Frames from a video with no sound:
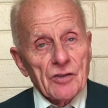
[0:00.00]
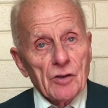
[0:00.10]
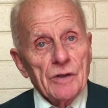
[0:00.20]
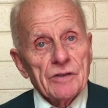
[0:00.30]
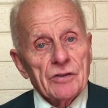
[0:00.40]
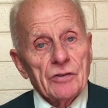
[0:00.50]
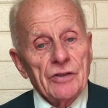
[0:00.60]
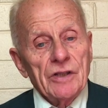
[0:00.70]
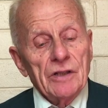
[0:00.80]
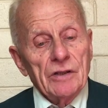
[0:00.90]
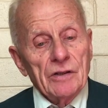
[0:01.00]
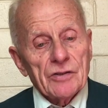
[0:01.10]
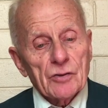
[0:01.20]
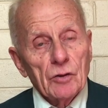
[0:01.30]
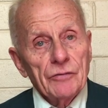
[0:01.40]
So I went to the
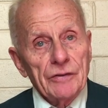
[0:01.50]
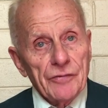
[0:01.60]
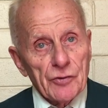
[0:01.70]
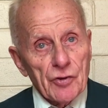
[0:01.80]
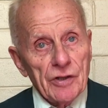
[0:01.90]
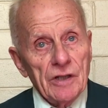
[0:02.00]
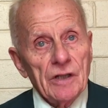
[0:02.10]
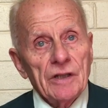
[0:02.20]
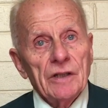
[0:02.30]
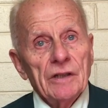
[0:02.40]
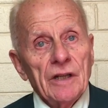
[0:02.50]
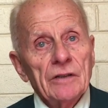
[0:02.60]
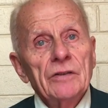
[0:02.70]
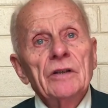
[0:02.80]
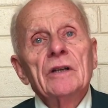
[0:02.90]
School of Infantry in
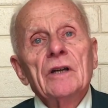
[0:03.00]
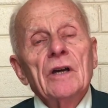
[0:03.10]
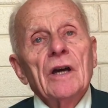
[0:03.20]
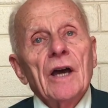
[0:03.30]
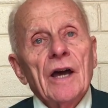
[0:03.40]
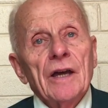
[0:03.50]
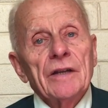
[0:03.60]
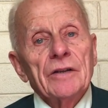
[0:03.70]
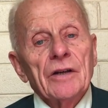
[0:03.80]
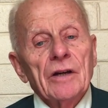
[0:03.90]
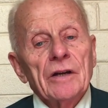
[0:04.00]
England, and